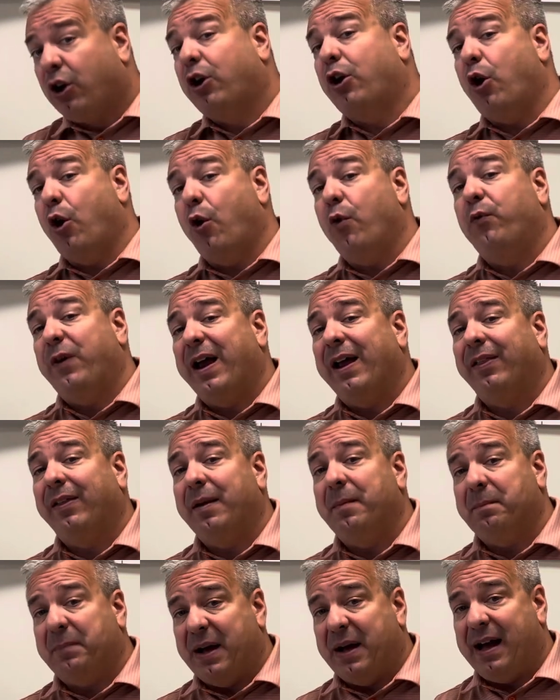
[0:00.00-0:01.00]

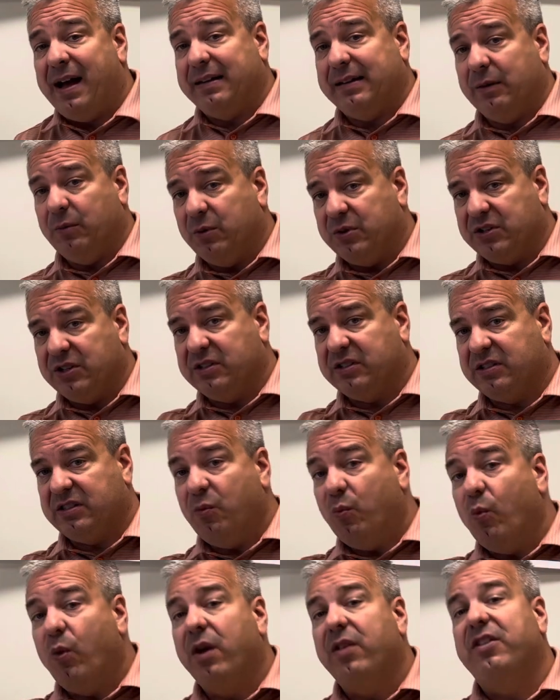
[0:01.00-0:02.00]
covalent bonding, which is
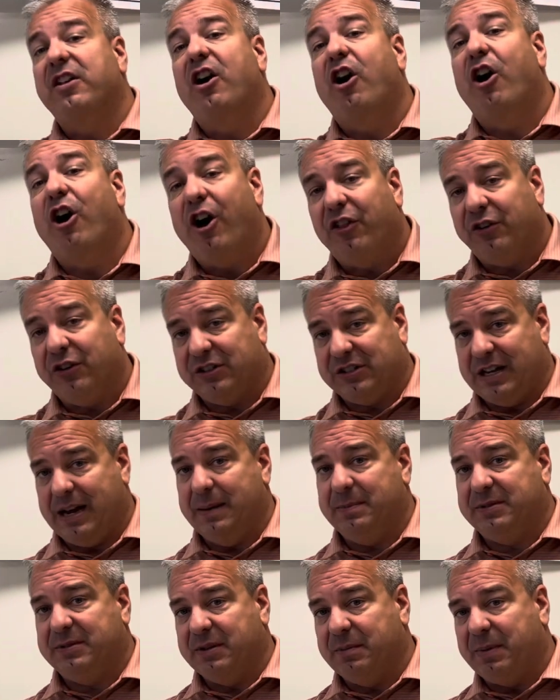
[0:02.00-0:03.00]
one of the other
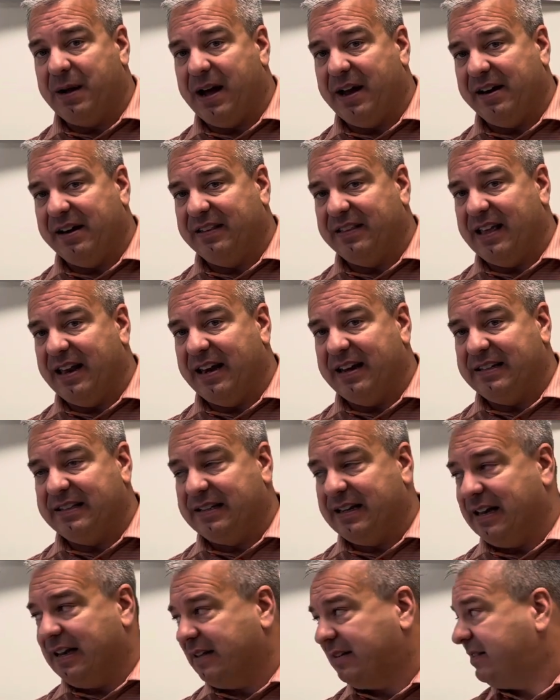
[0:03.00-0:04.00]
types of bonding that
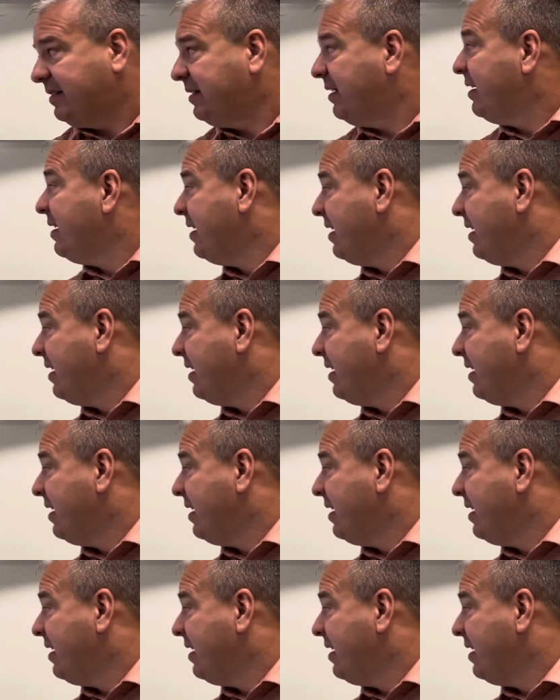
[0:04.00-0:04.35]
exists,